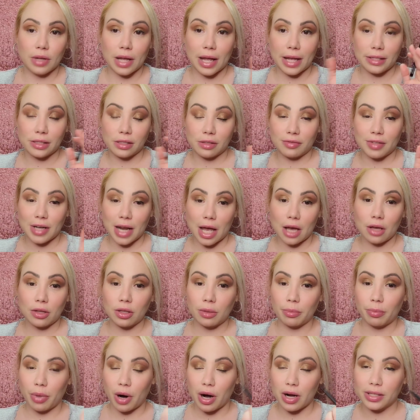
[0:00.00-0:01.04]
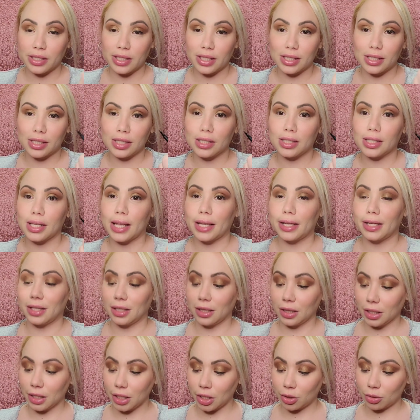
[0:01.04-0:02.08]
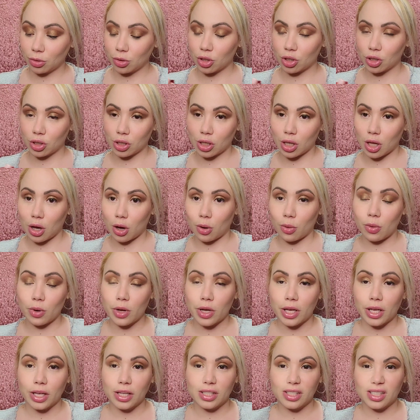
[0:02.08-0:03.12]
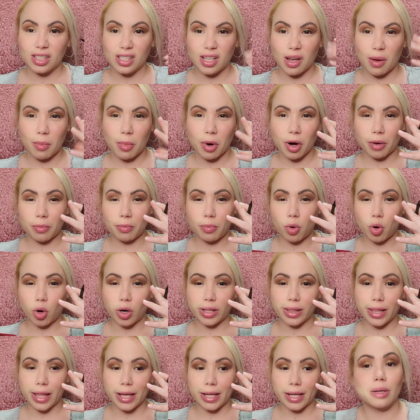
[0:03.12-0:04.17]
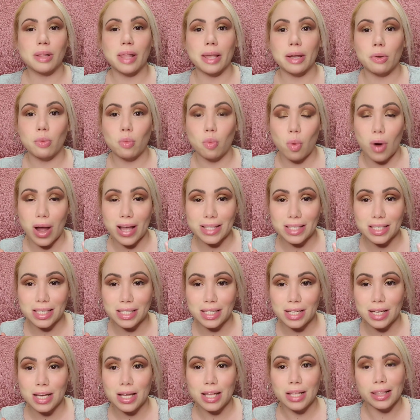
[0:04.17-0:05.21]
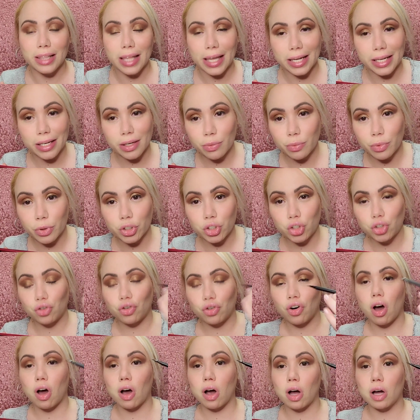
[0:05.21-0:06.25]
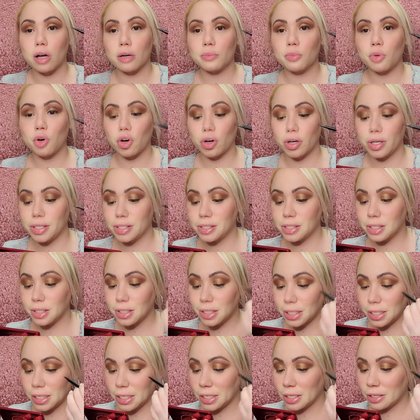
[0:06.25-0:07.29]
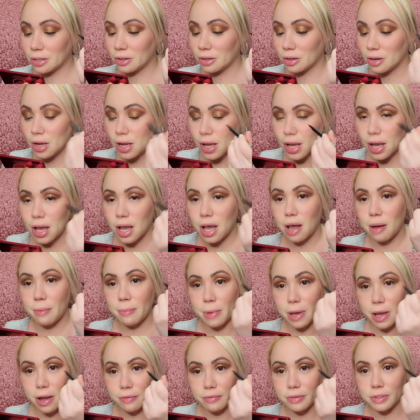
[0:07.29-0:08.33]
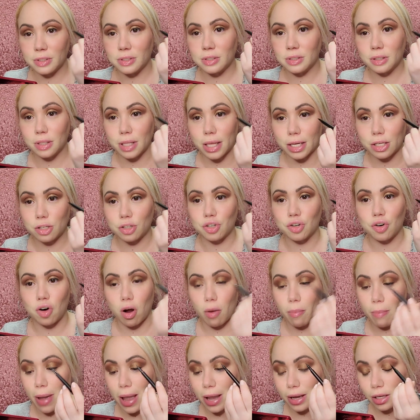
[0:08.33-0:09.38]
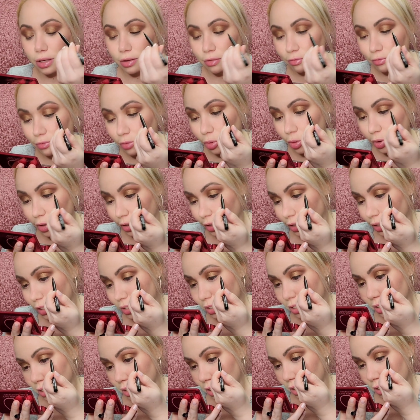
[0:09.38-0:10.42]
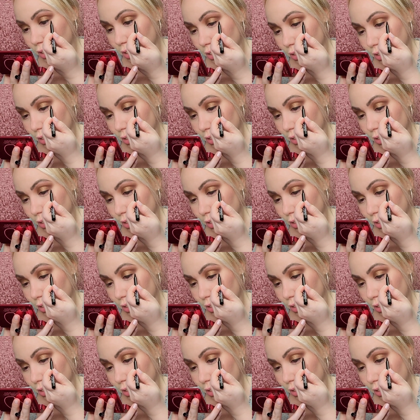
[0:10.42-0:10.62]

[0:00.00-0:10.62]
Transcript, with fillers: as of now the process is like a little slow some are more like like wet like it would draw on more easily here i'm having to like draw back and forth let's see